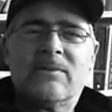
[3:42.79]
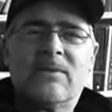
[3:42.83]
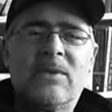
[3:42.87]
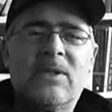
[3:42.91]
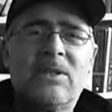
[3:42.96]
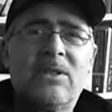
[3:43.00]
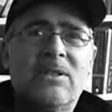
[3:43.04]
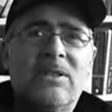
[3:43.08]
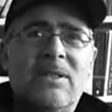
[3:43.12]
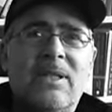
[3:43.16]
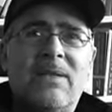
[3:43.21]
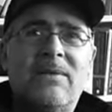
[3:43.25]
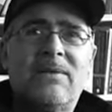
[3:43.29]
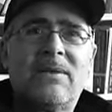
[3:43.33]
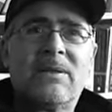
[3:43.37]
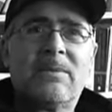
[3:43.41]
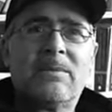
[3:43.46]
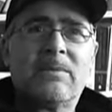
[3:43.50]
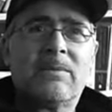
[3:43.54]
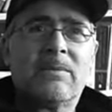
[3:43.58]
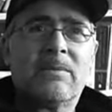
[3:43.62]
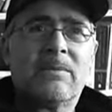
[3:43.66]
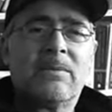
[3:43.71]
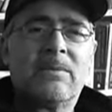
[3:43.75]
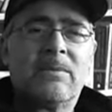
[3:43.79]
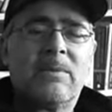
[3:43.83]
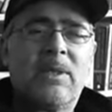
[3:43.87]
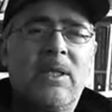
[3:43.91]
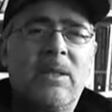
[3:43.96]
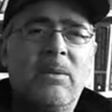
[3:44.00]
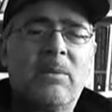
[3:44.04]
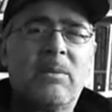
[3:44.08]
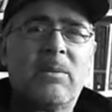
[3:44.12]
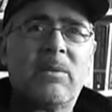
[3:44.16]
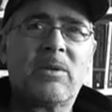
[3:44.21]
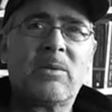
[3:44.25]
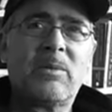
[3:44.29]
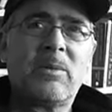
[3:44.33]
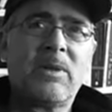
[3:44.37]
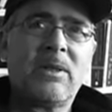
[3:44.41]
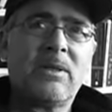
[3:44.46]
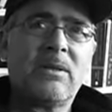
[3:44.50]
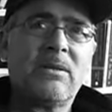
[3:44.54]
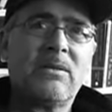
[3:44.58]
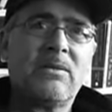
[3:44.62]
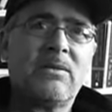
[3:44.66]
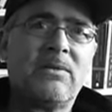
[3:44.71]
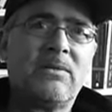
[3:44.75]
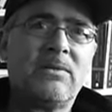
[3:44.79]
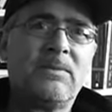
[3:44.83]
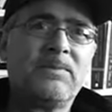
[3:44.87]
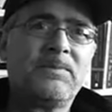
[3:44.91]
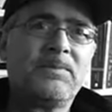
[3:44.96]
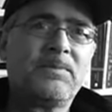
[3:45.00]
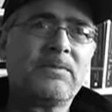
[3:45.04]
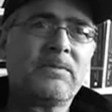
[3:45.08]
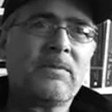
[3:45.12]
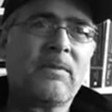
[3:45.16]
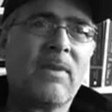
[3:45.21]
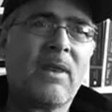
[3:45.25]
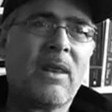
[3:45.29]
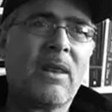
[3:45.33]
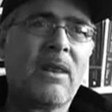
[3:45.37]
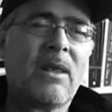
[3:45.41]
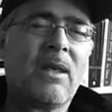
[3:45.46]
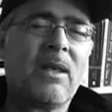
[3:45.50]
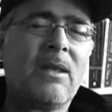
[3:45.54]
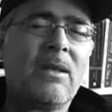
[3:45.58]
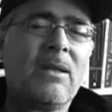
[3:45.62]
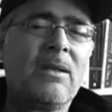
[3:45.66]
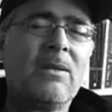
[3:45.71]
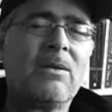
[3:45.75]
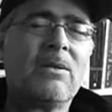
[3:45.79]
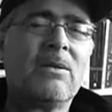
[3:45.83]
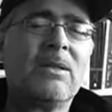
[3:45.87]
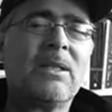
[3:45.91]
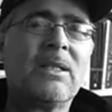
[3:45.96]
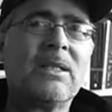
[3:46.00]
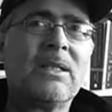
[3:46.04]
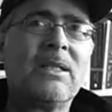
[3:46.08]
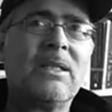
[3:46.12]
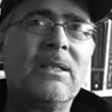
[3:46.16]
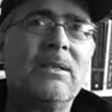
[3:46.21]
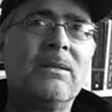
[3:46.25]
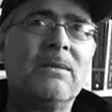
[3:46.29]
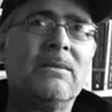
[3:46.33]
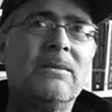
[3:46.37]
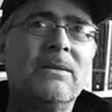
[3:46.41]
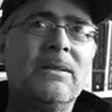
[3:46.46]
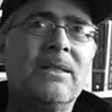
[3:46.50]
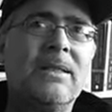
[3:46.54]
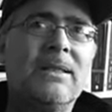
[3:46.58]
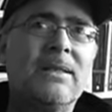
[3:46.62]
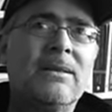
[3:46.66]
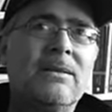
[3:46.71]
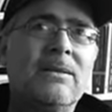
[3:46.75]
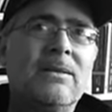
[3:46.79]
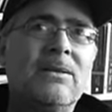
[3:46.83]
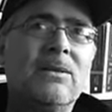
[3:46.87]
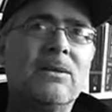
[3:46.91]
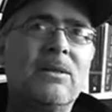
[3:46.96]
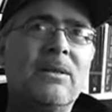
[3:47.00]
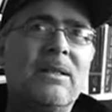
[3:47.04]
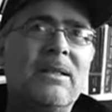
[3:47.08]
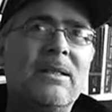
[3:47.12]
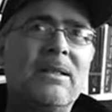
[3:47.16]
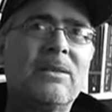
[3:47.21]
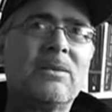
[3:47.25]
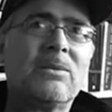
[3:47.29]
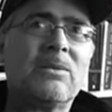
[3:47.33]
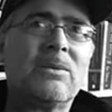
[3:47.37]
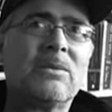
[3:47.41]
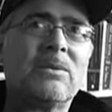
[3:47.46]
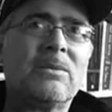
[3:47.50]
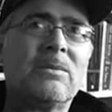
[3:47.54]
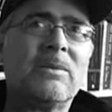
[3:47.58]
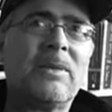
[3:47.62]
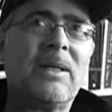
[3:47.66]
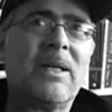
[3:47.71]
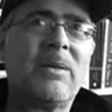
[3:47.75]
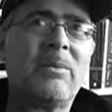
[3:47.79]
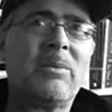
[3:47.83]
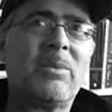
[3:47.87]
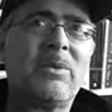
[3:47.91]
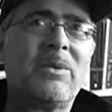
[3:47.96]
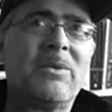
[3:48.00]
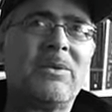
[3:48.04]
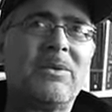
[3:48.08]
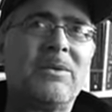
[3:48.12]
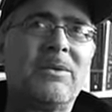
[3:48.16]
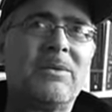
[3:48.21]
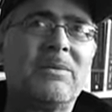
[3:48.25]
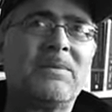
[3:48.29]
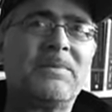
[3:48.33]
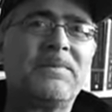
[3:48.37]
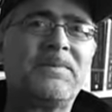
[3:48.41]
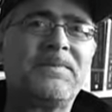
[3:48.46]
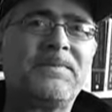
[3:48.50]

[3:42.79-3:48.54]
you just have to keep perspective. Think that you're lucky and good things will happen to you.